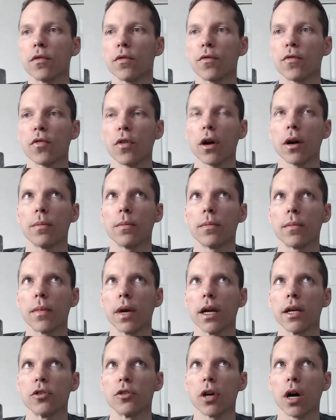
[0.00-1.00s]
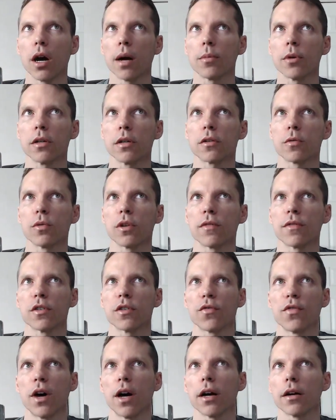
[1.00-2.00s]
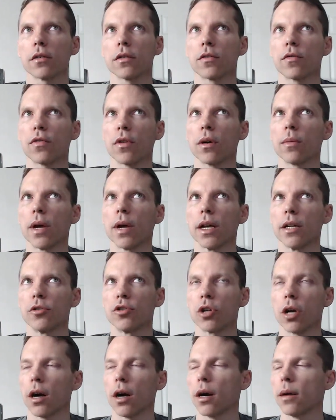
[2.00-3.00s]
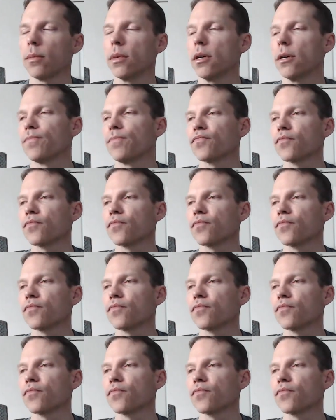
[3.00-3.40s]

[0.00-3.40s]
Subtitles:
from a job, or gets one of us fired from a job,